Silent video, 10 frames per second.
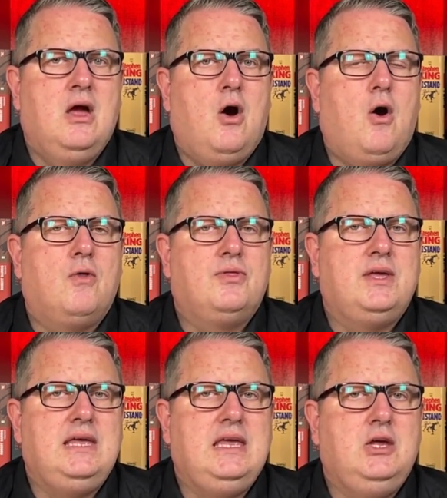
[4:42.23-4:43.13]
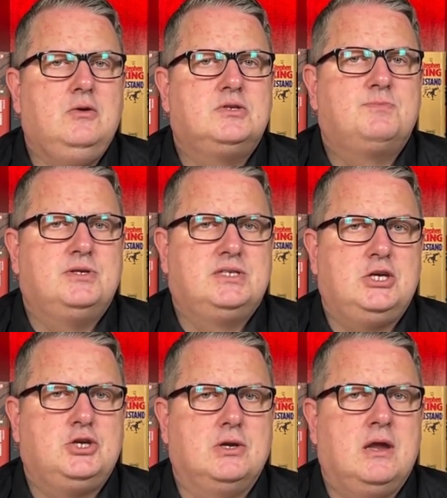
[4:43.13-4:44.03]
on the EU's
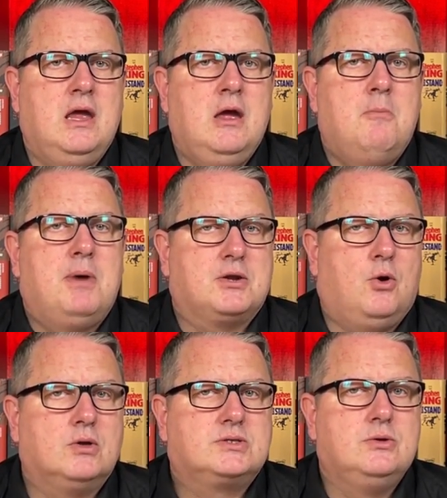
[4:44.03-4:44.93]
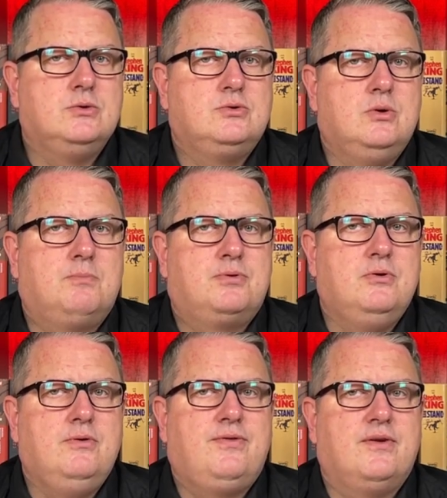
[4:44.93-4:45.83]
position, but also to
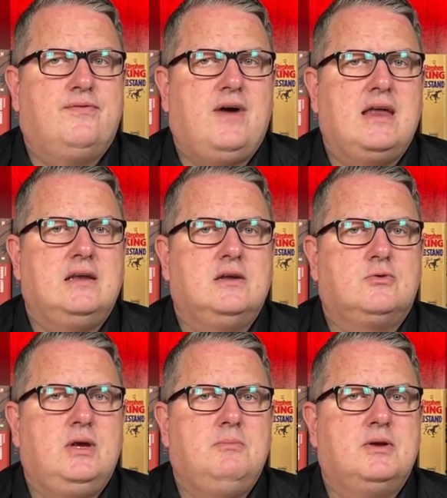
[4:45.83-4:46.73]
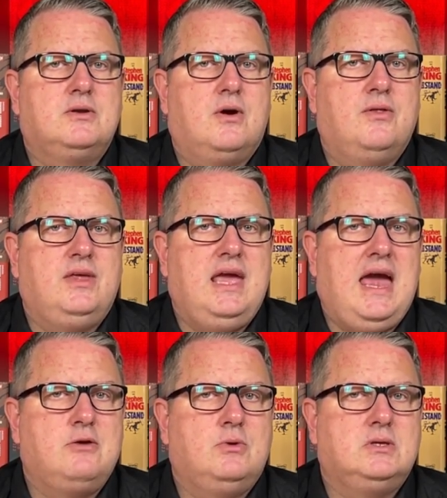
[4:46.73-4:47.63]
approve the final agreement on the
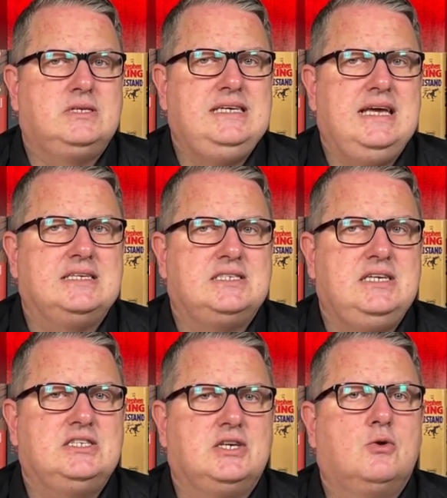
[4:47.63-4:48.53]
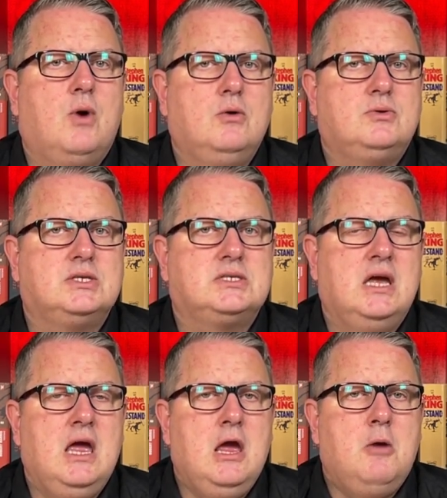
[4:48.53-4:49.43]
annual TACs and quotas
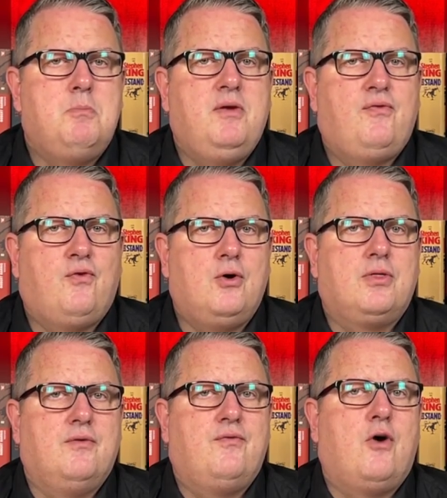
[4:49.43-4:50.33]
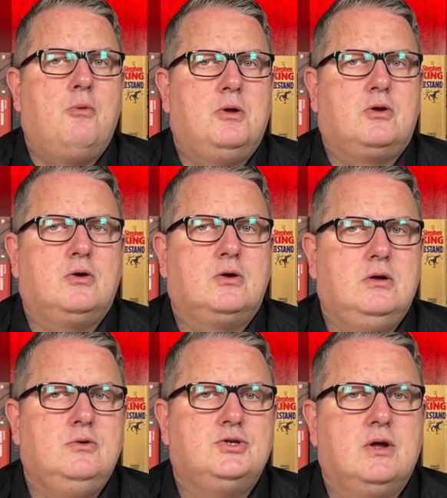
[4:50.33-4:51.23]
before the formal
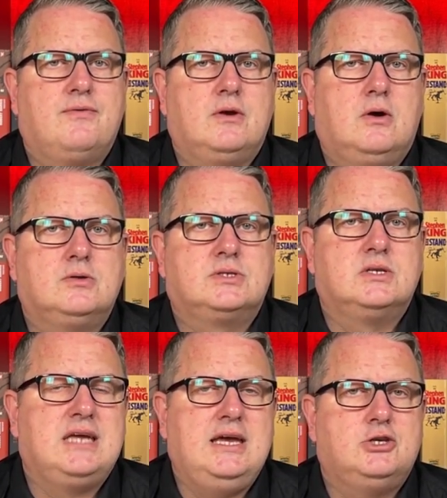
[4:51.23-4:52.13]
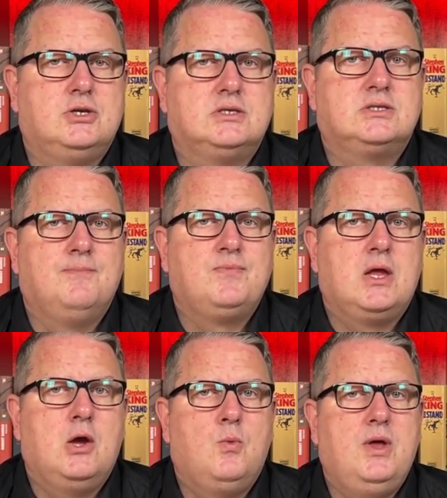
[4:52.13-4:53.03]
conclusion of the consultations
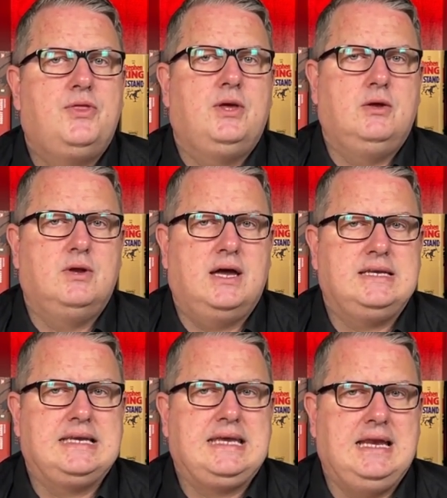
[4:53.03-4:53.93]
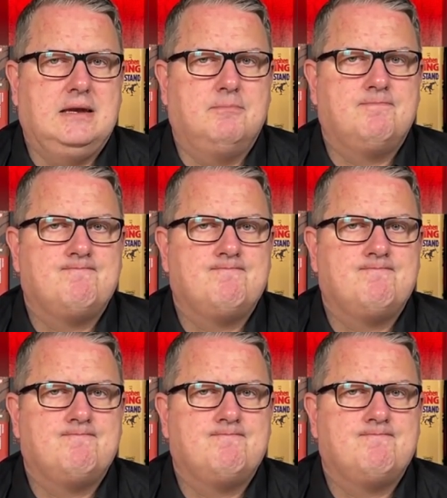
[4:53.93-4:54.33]
with the United Kingdom.